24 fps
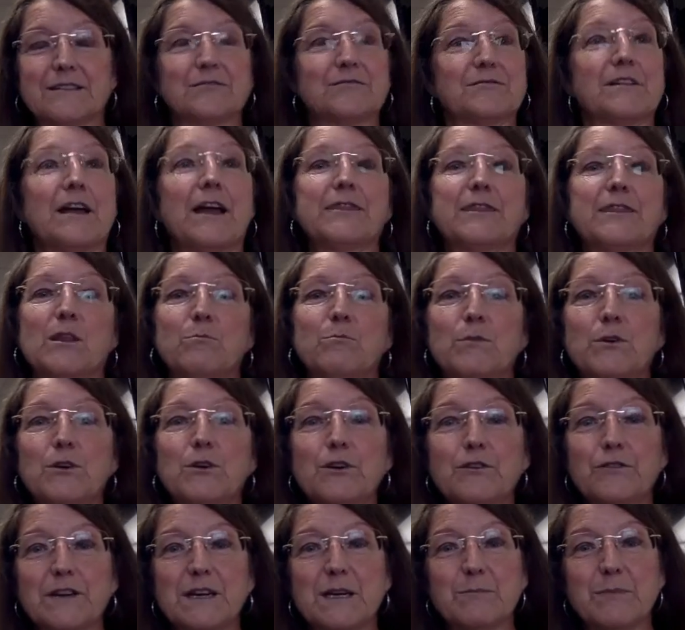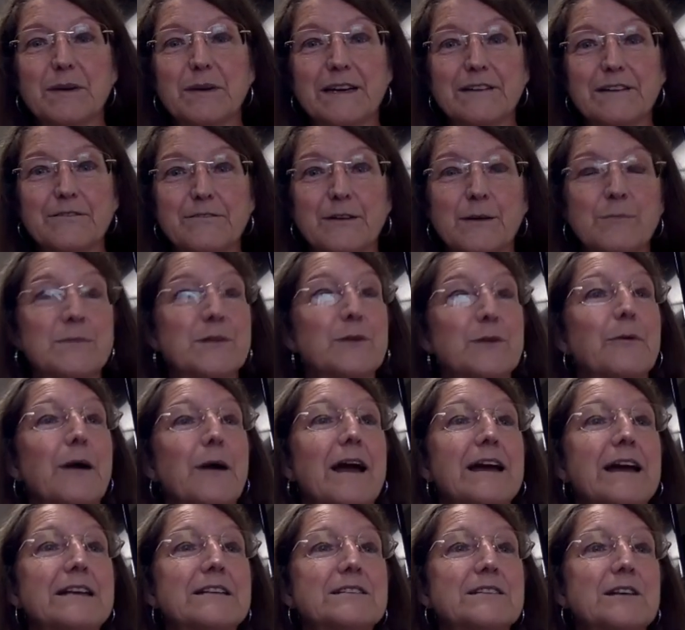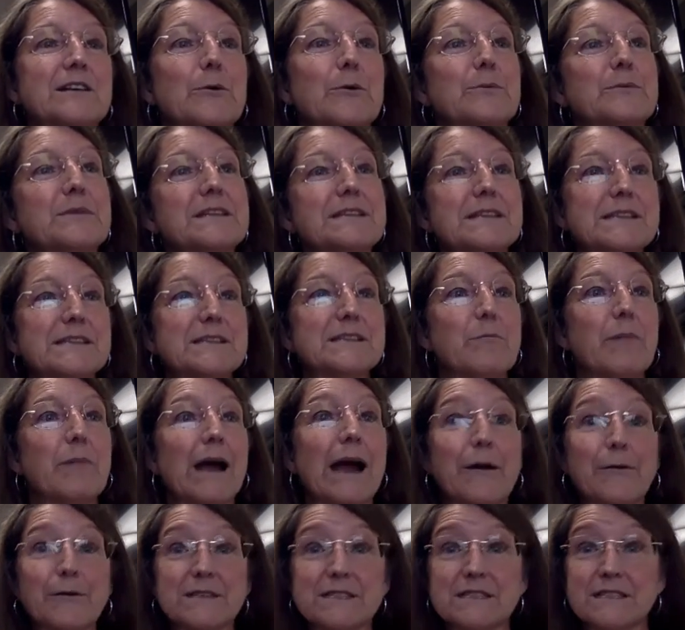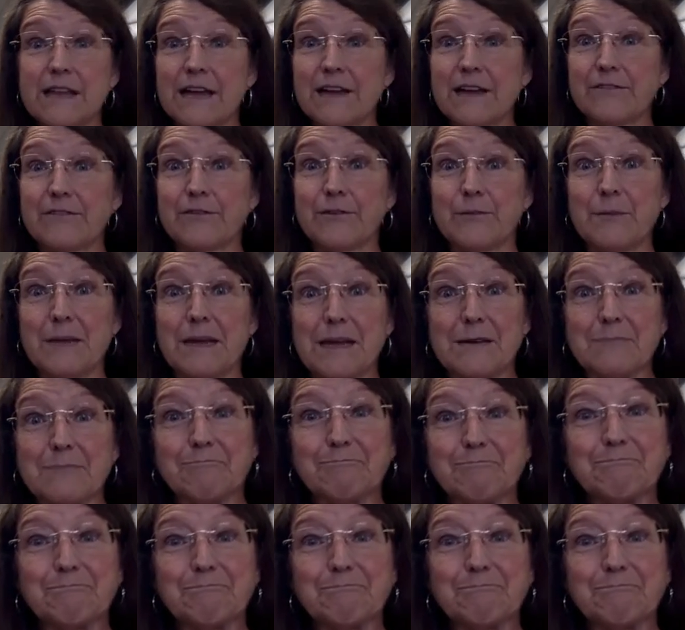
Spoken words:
Not the movie, but from the ride. So this is A Pirate's Life for Me.